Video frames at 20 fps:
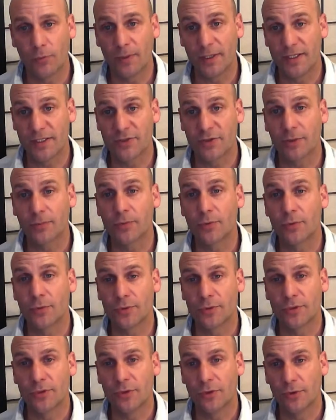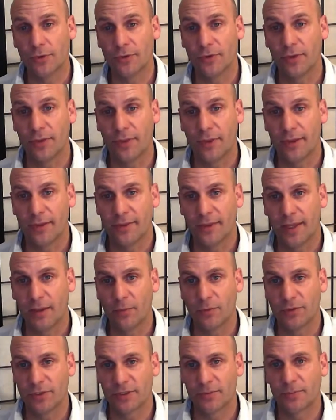stop talking to you. That they
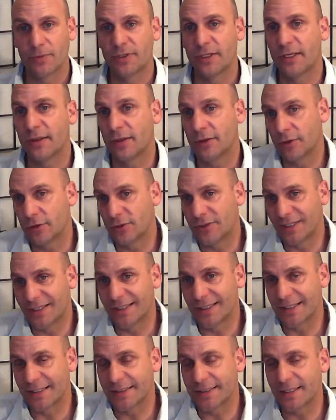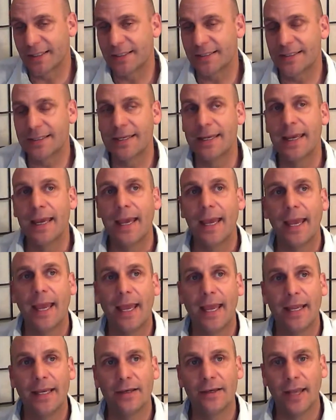would just pretend that you didn't exist,
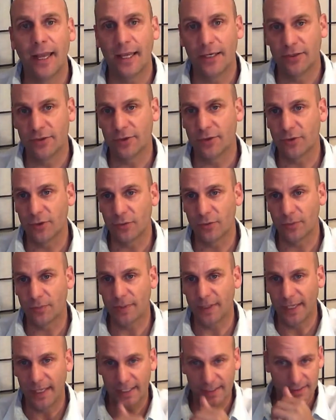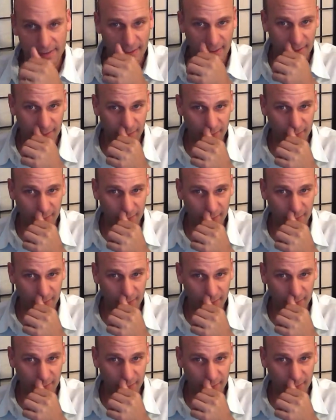and so you would be outside of